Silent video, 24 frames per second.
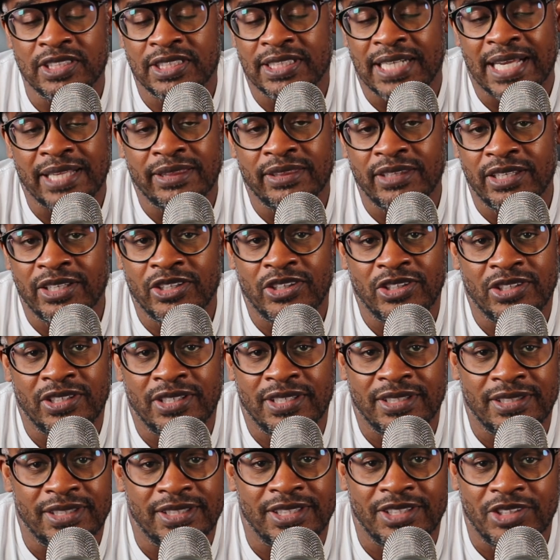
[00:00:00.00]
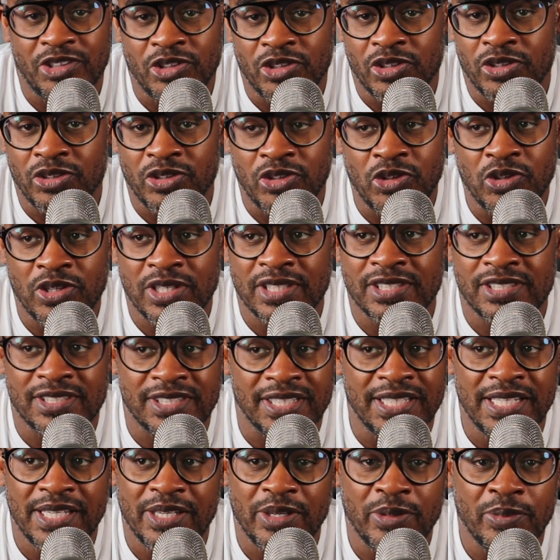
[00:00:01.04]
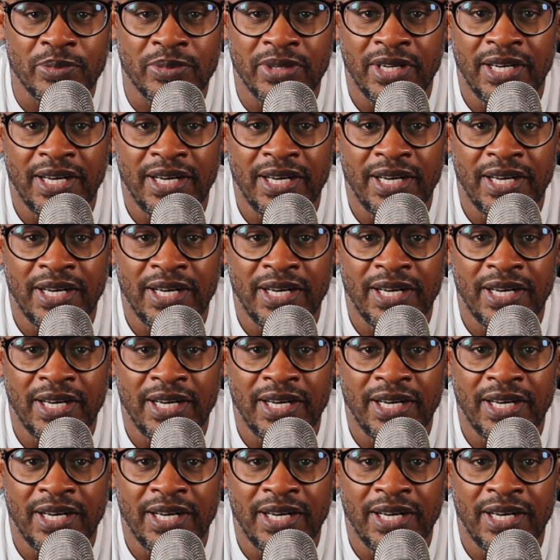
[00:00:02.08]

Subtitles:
and I think you can see him